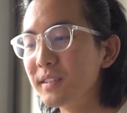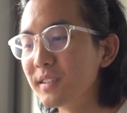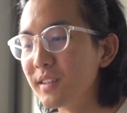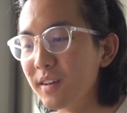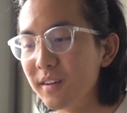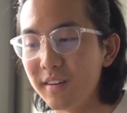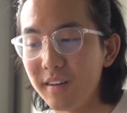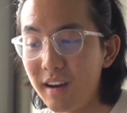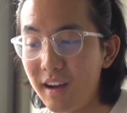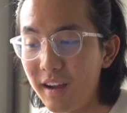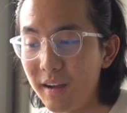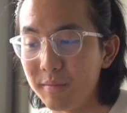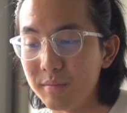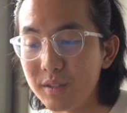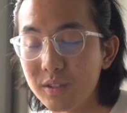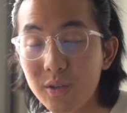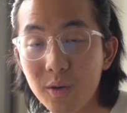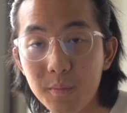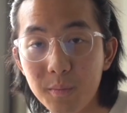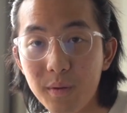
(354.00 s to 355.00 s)
So I'm
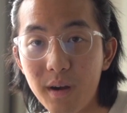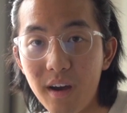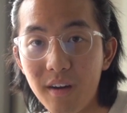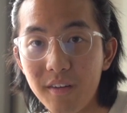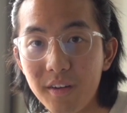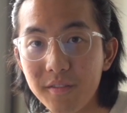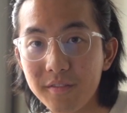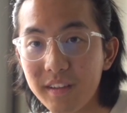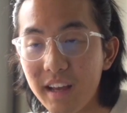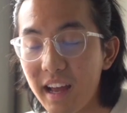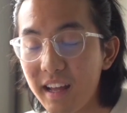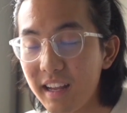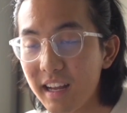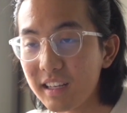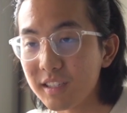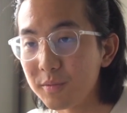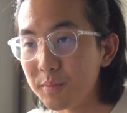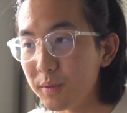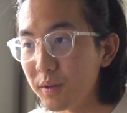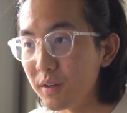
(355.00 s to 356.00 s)
so proud of that
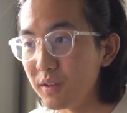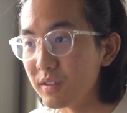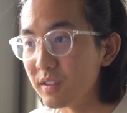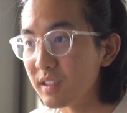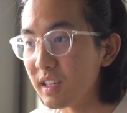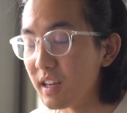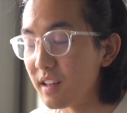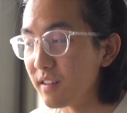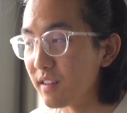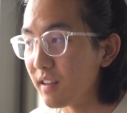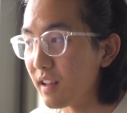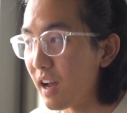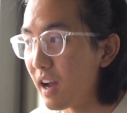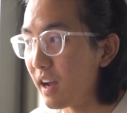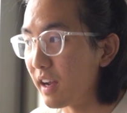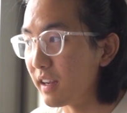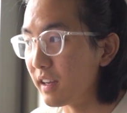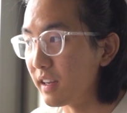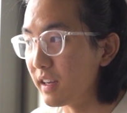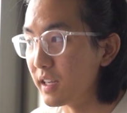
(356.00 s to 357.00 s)
experience, and
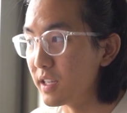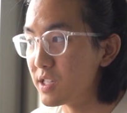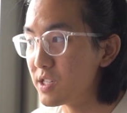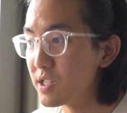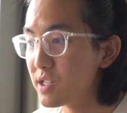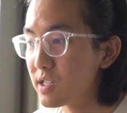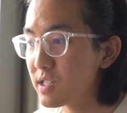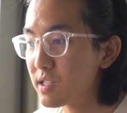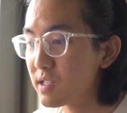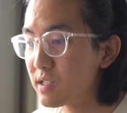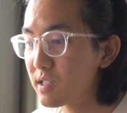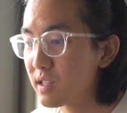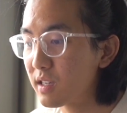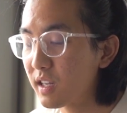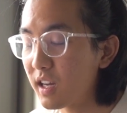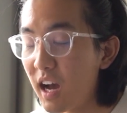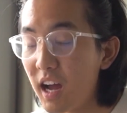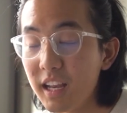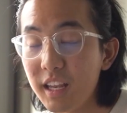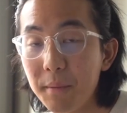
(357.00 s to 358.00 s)
I just
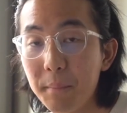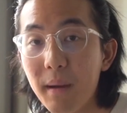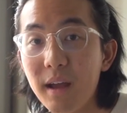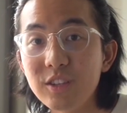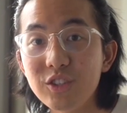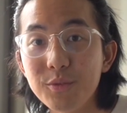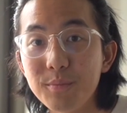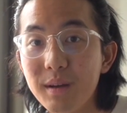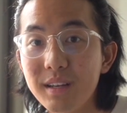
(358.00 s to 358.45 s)
can't imagine